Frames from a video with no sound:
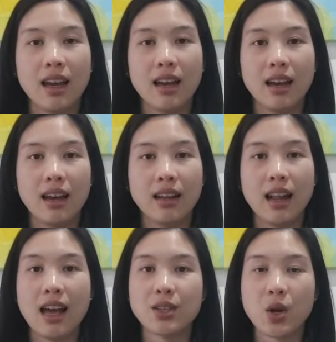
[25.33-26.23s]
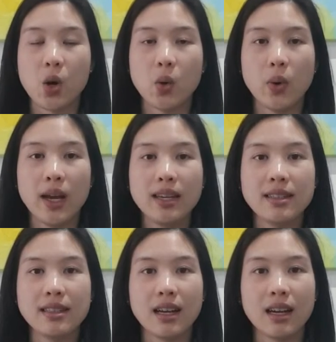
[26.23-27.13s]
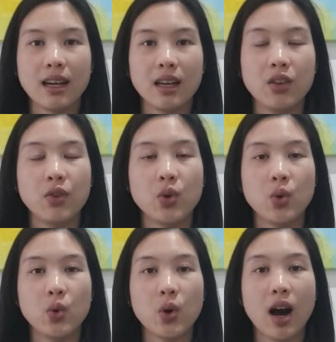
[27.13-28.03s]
And as always, if you